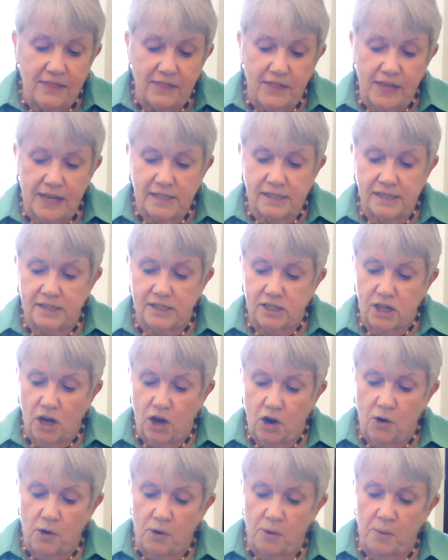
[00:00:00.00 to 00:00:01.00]
This
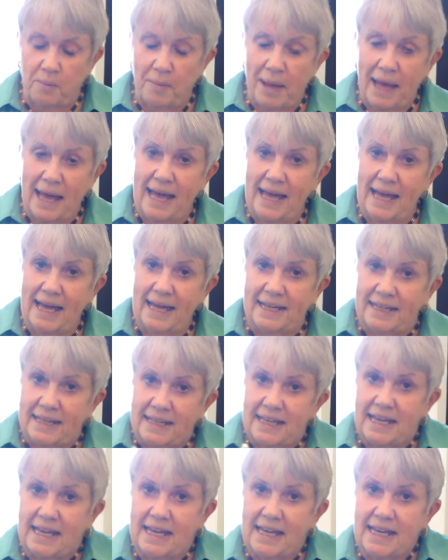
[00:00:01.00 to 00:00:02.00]
old man,
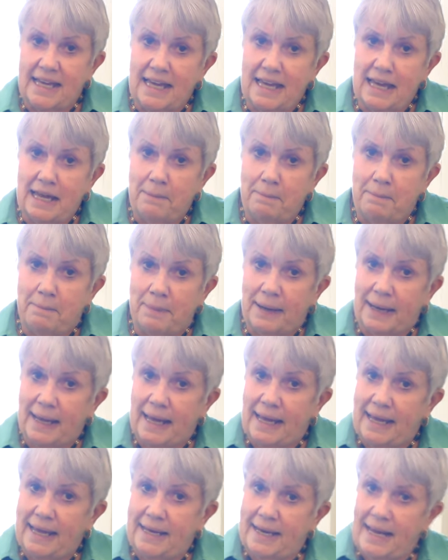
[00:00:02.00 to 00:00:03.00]
he
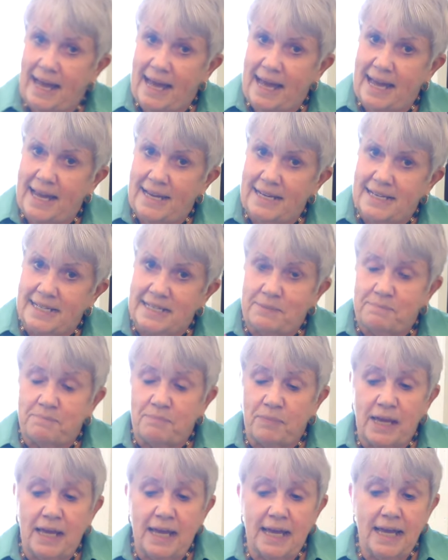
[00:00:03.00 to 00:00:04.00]
played eight.
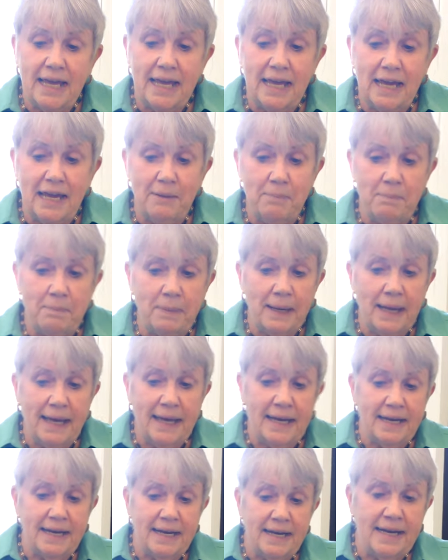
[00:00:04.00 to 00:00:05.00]
He
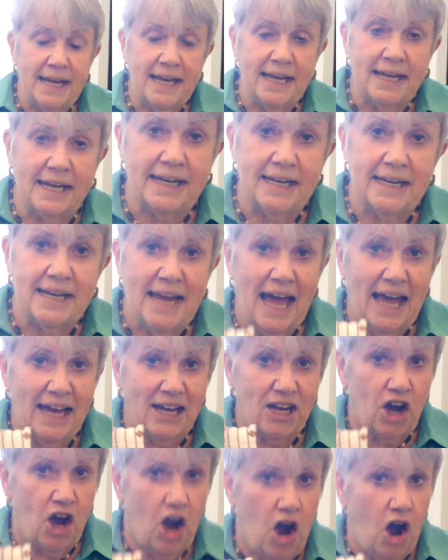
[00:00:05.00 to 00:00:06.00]
played
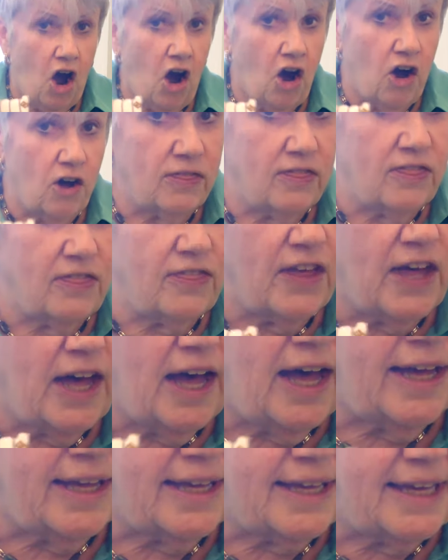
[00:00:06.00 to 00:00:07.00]
knick-knack on the
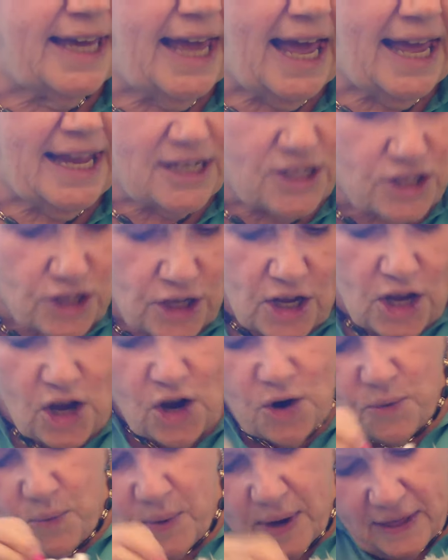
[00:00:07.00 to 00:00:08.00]
gate.
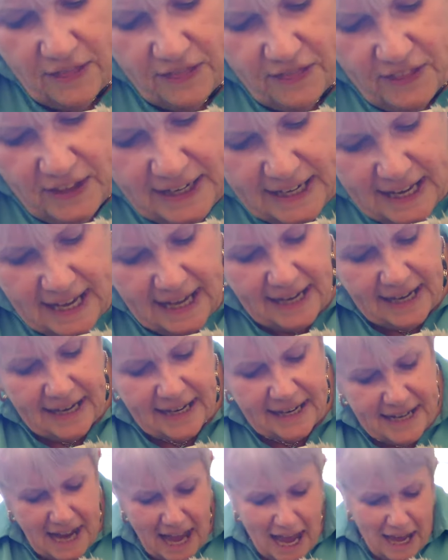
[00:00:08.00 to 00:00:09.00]
With a
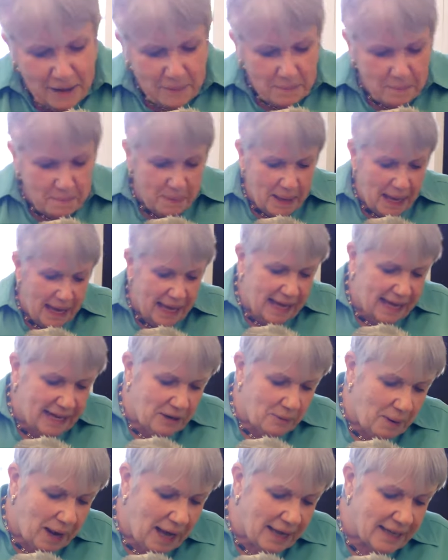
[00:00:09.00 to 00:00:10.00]
knick-knack,
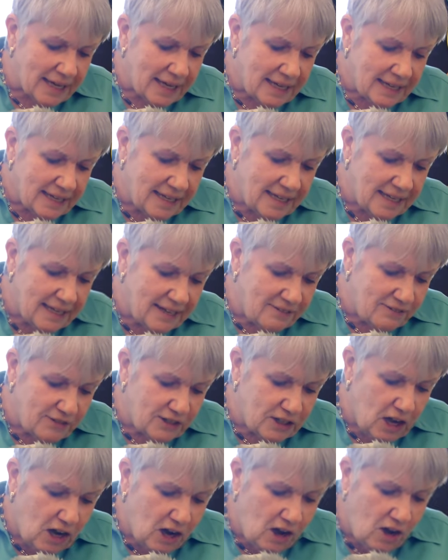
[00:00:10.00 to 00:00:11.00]
paddywhack, give
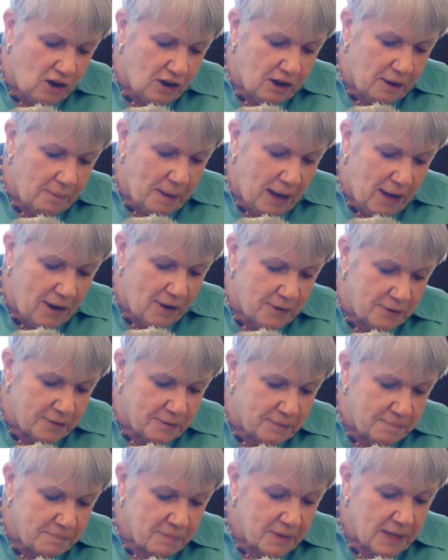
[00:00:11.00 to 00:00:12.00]
a dog a bone.
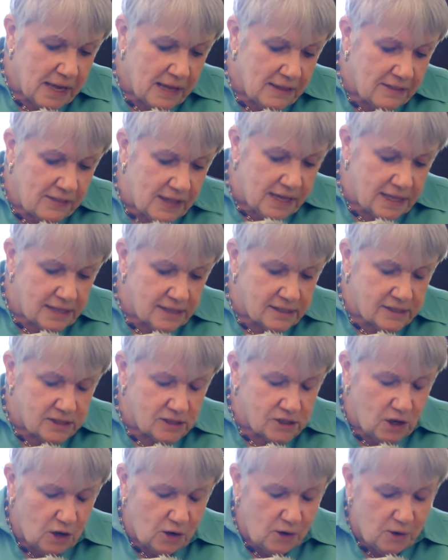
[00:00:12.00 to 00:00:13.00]

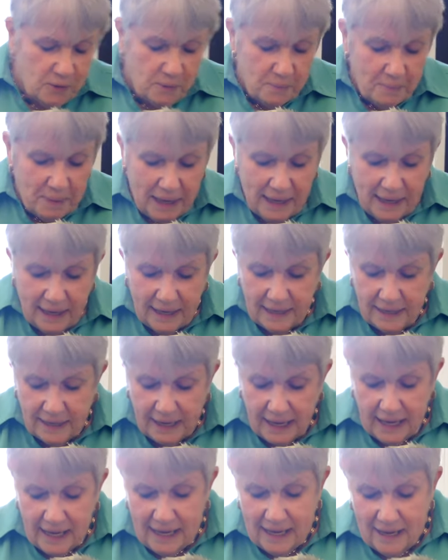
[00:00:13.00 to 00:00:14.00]
This old man
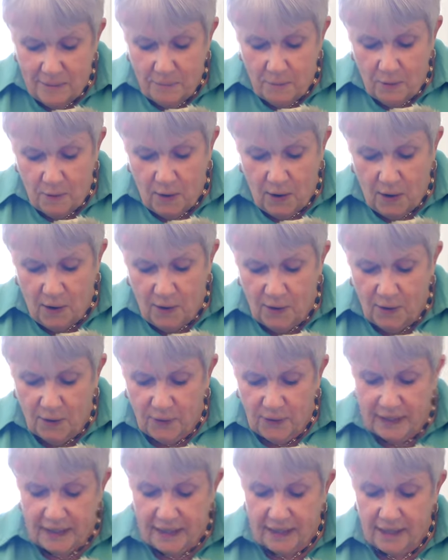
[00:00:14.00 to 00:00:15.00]
came
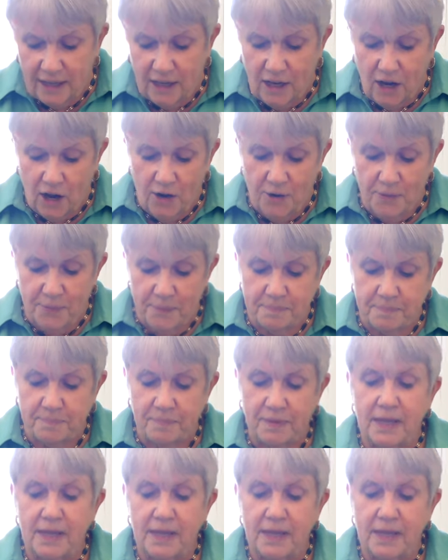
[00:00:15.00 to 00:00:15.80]
rolling home.